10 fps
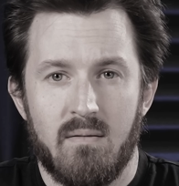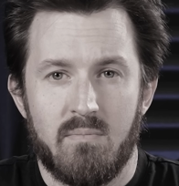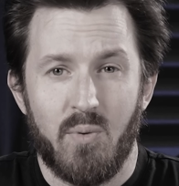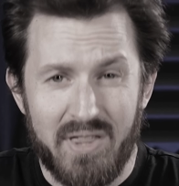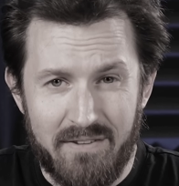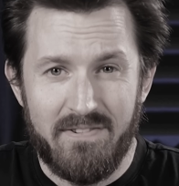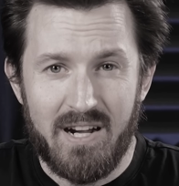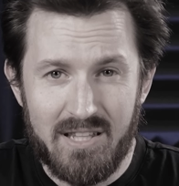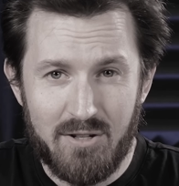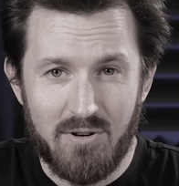But when they
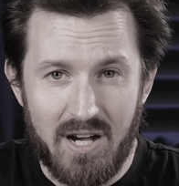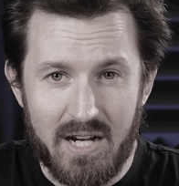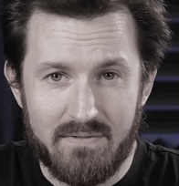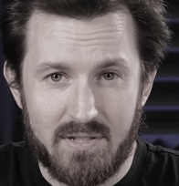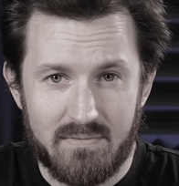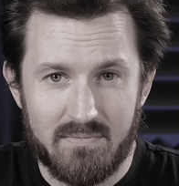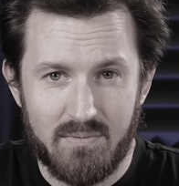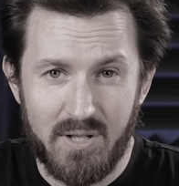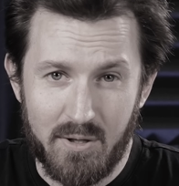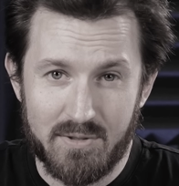finally arrived,
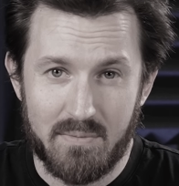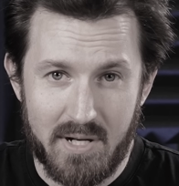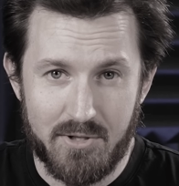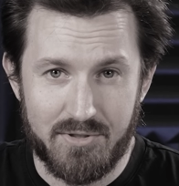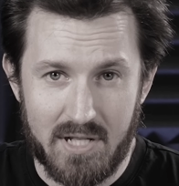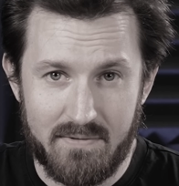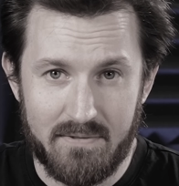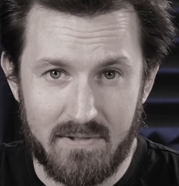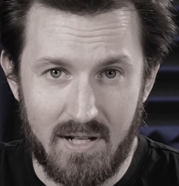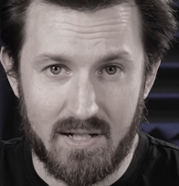we noticed a major safety
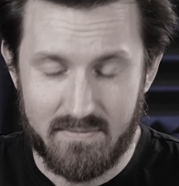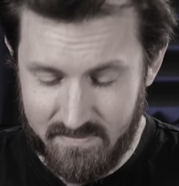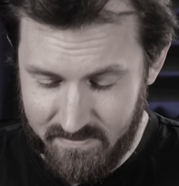flaw.